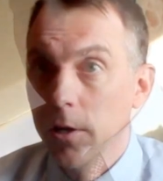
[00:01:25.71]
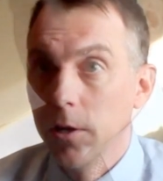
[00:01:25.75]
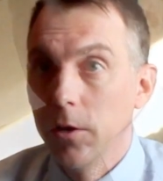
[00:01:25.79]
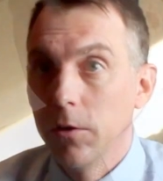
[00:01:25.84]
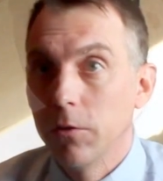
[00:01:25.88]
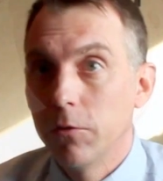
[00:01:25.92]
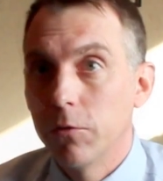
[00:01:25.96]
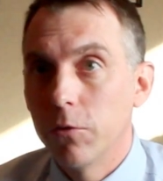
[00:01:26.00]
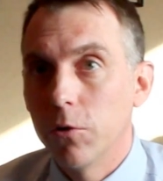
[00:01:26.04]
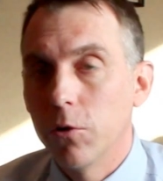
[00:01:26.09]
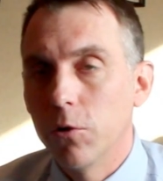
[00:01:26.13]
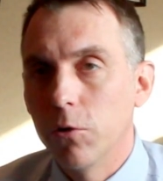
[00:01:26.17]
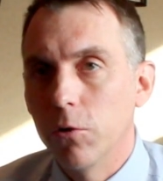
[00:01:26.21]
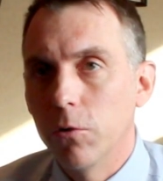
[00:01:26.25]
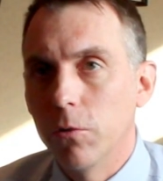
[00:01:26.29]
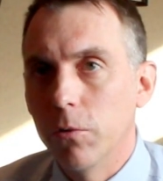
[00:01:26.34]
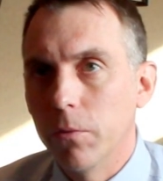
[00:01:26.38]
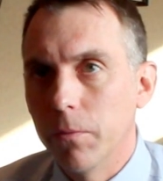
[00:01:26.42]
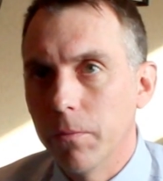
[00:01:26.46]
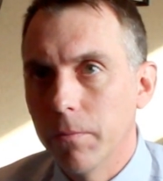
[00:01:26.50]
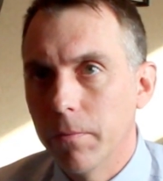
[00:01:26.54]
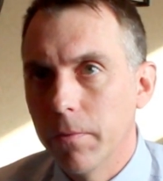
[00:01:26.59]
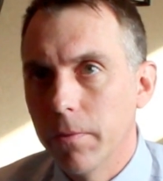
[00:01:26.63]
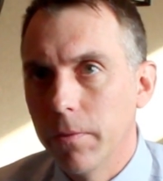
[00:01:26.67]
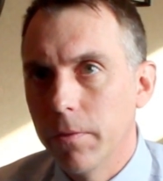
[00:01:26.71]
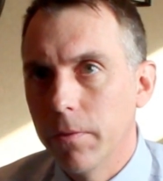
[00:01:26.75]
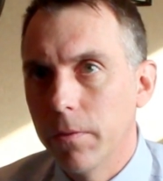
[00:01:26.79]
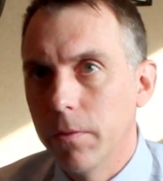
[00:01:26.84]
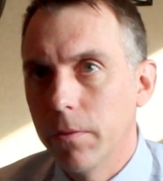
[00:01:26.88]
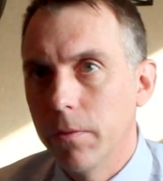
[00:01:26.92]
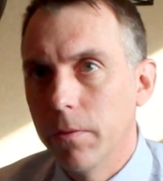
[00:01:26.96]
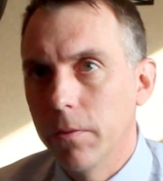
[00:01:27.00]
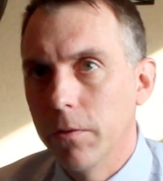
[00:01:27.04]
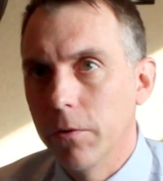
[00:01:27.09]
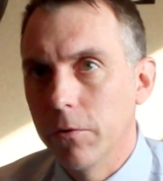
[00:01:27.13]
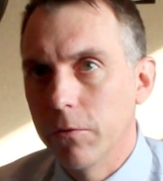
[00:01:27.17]
So
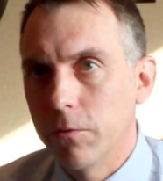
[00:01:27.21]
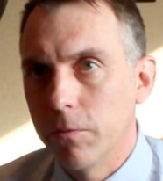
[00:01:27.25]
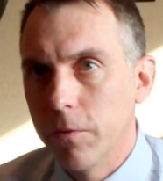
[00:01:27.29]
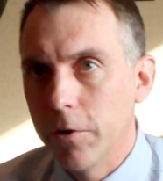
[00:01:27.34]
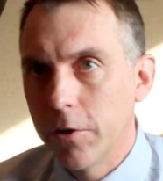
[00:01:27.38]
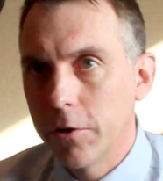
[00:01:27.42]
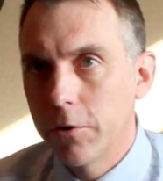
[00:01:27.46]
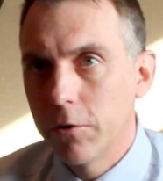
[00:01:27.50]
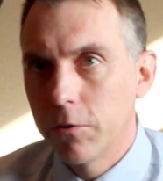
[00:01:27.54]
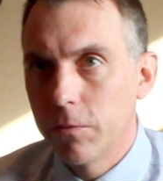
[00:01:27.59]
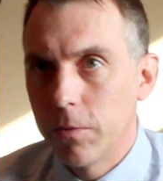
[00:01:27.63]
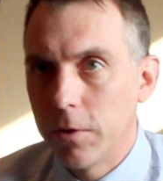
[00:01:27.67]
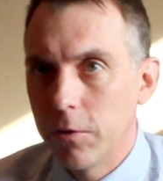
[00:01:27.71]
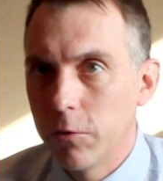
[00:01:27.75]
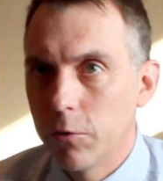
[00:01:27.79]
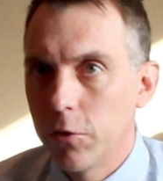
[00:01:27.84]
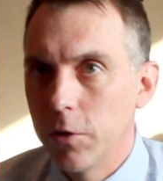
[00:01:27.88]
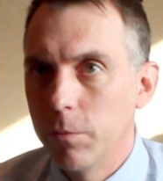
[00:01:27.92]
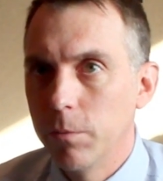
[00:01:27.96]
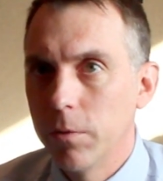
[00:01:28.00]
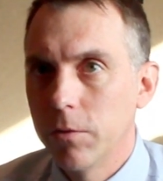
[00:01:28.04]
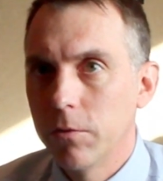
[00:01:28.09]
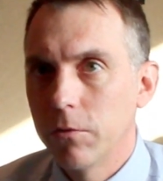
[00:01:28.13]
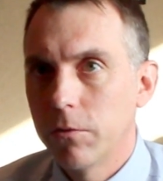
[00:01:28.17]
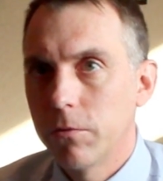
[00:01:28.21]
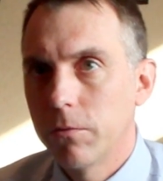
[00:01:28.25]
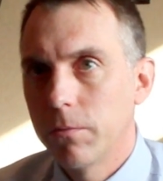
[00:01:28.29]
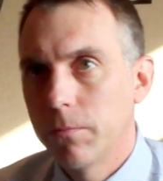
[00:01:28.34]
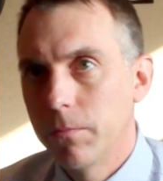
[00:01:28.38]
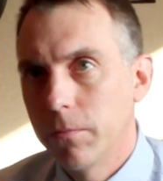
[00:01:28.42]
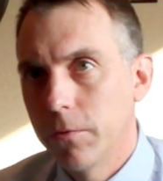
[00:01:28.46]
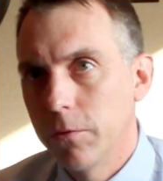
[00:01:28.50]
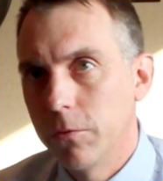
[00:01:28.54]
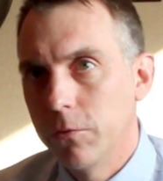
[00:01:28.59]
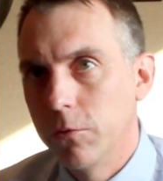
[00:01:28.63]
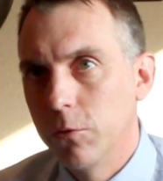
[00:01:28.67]
there's varicose vein treatments,
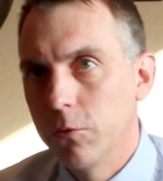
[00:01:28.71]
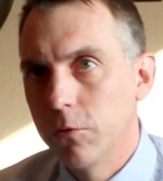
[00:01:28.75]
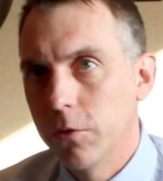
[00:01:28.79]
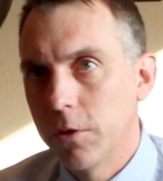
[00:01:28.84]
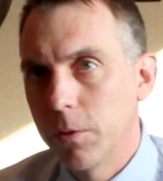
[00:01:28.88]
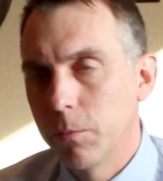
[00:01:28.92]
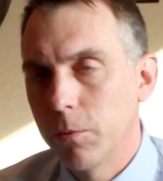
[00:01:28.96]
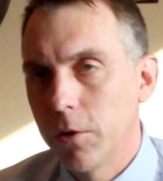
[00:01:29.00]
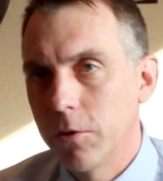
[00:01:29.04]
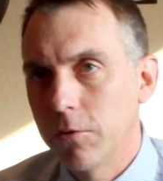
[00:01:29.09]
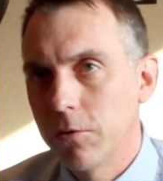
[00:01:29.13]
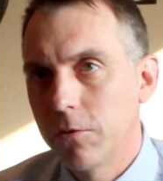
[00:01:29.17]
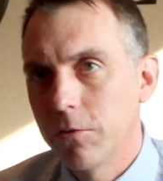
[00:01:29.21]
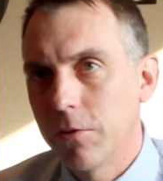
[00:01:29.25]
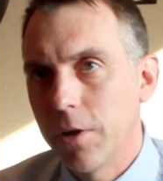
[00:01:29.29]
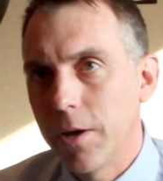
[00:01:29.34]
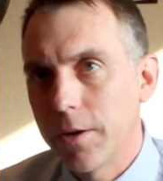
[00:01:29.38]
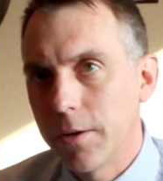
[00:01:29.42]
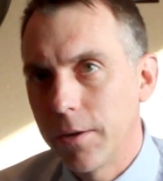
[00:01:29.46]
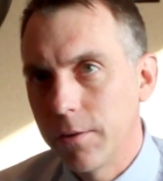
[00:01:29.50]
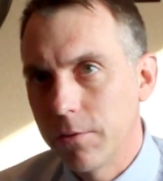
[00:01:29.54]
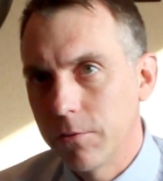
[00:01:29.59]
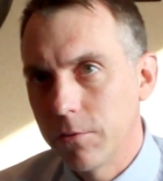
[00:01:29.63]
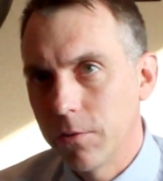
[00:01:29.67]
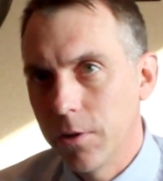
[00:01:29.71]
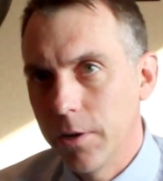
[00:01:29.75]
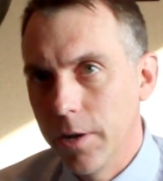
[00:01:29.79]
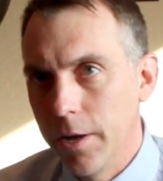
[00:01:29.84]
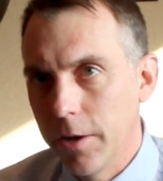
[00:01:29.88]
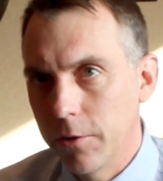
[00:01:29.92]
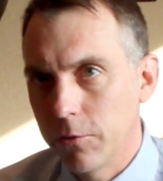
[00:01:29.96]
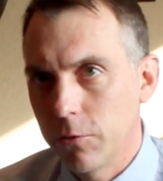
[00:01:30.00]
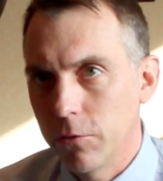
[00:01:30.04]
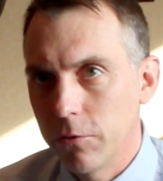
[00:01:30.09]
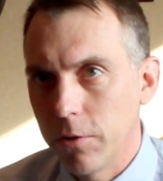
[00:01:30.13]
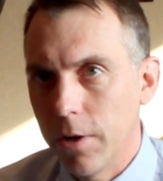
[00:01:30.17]
there's using compression stockings, and
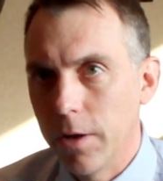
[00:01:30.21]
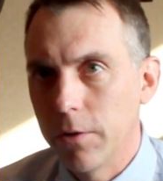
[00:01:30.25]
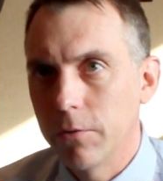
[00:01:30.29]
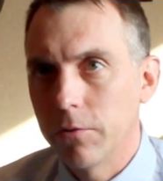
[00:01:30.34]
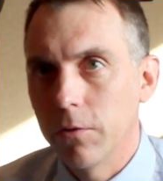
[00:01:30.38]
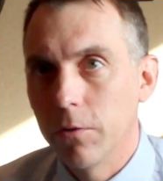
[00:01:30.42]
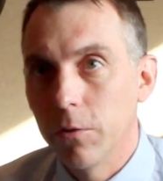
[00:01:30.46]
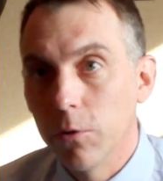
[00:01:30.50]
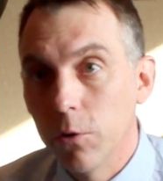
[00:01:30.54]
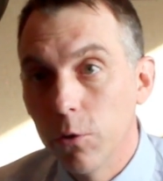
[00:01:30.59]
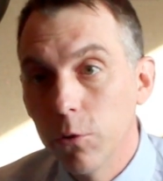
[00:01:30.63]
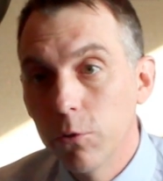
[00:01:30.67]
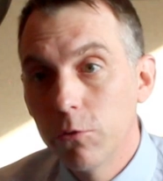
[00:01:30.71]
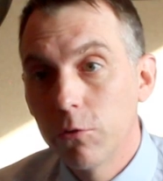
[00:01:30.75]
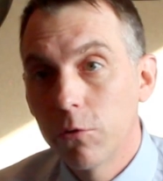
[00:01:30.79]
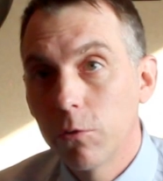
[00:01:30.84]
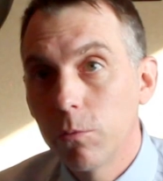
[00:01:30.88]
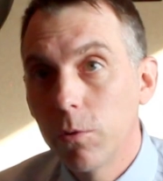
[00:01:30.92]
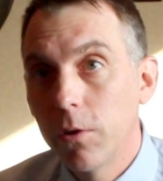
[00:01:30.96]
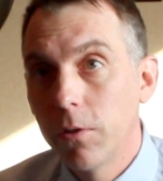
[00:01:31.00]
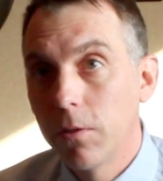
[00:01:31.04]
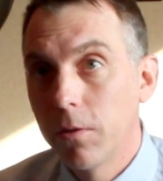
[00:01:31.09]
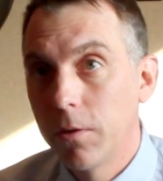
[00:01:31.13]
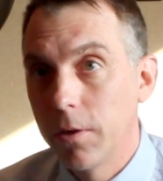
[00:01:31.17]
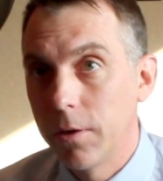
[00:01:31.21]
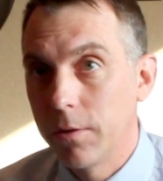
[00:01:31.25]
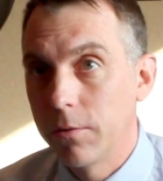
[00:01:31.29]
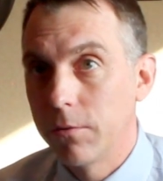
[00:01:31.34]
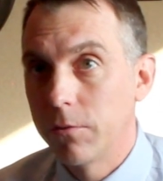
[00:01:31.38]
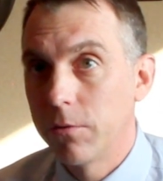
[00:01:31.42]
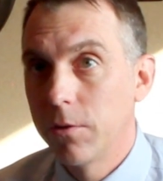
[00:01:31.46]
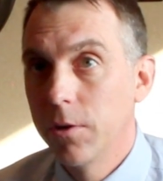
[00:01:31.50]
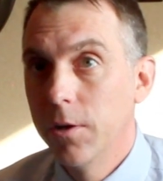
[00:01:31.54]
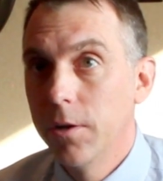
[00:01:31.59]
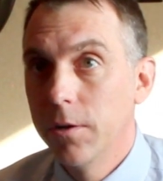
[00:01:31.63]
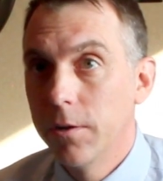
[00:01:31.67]
exercise, and those three
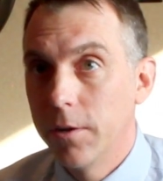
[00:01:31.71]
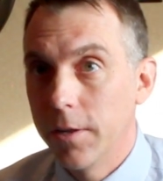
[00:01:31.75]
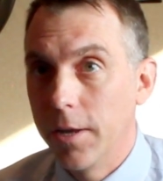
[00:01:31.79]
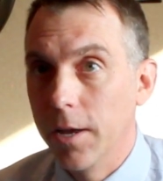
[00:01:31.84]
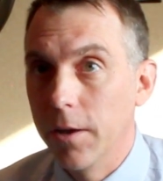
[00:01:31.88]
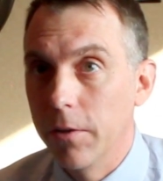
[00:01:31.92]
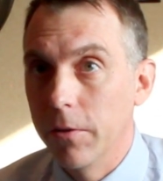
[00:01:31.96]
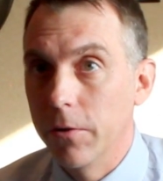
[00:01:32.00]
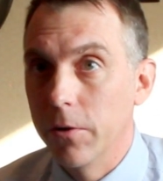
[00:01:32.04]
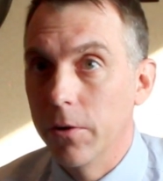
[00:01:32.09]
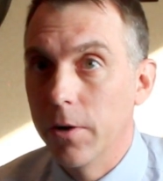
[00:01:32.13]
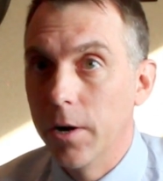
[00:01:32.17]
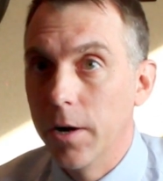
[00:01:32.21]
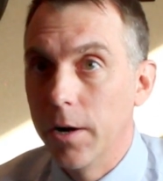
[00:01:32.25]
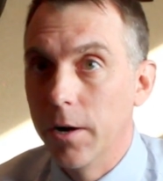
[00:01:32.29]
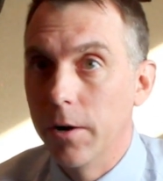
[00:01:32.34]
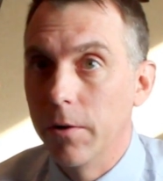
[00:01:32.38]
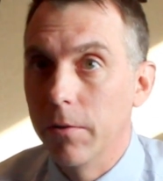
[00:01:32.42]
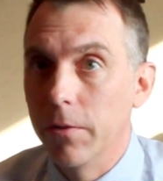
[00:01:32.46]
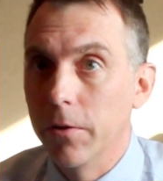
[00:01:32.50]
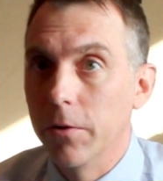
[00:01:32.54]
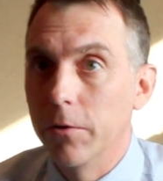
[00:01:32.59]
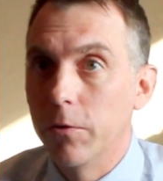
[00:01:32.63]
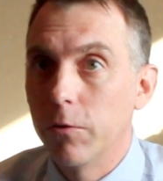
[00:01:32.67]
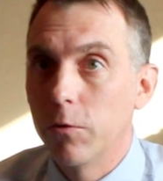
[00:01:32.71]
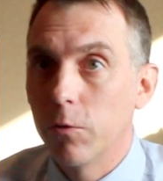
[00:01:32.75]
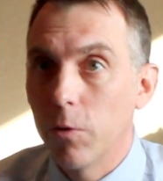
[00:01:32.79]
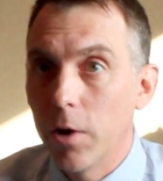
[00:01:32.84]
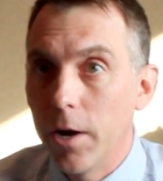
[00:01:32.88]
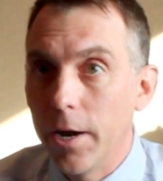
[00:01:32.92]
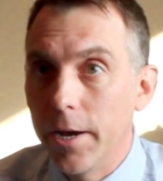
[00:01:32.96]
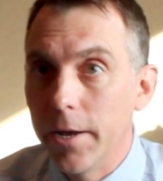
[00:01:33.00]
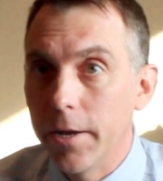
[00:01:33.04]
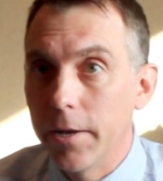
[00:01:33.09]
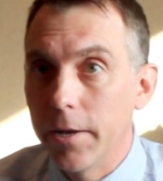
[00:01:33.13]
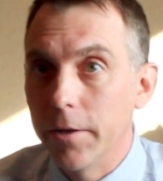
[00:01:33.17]
things together are the
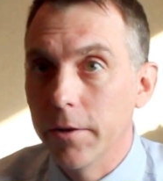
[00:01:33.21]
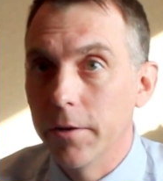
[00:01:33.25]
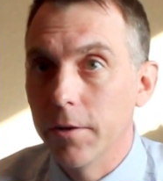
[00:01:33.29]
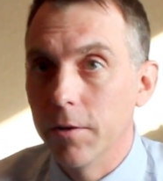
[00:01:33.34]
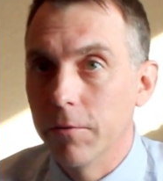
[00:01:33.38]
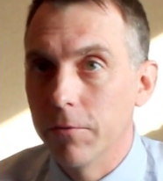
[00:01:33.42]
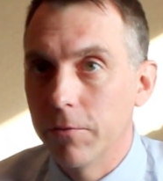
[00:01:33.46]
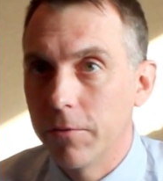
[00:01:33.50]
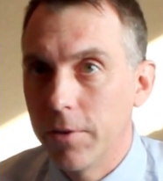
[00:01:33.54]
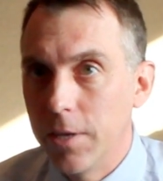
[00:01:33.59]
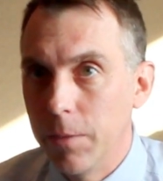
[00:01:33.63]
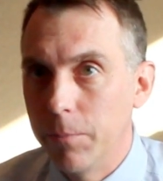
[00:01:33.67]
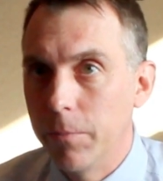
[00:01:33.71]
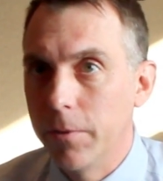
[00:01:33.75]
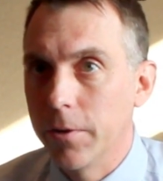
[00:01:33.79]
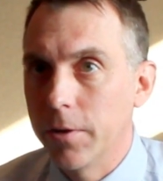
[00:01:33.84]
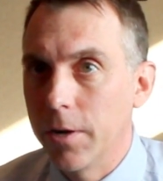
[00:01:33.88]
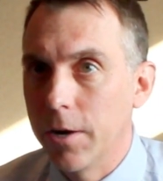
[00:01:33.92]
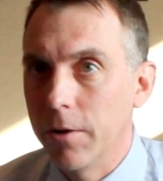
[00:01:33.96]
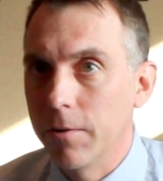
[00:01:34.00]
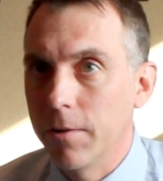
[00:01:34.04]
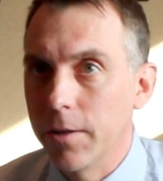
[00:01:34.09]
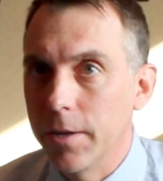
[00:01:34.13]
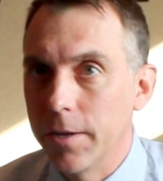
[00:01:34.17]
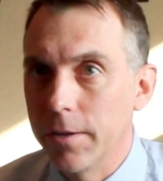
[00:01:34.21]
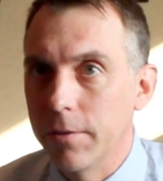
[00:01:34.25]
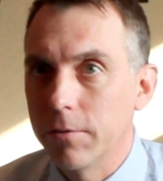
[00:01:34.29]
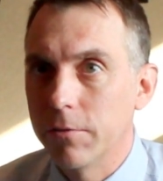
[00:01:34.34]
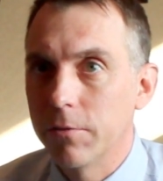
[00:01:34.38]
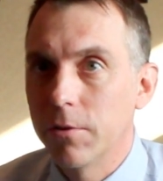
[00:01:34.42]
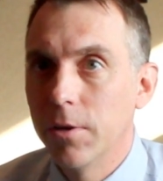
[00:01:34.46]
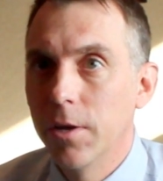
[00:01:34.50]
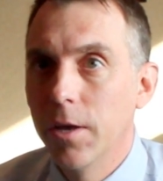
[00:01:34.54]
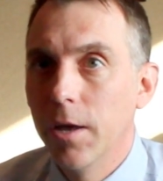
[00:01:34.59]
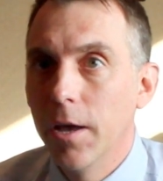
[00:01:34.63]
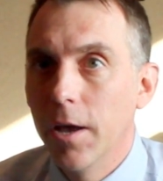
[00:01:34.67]
triad of keeping our legs
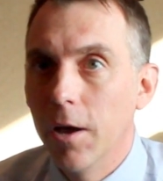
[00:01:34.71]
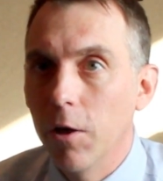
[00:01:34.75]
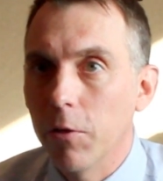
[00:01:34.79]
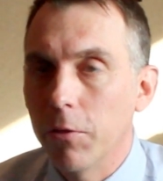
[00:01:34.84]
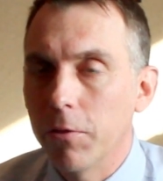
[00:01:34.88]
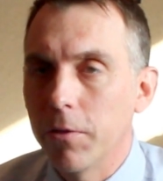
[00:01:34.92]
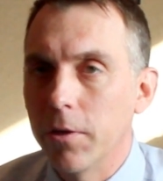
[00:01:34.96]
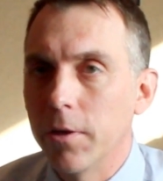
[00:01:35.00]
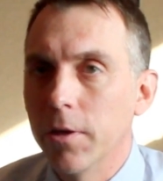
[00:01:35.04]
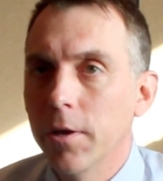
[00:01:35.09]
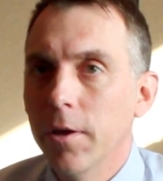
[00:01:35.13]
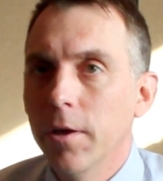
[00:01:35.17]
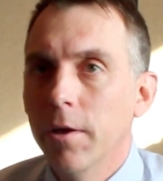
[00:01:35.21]
healthy.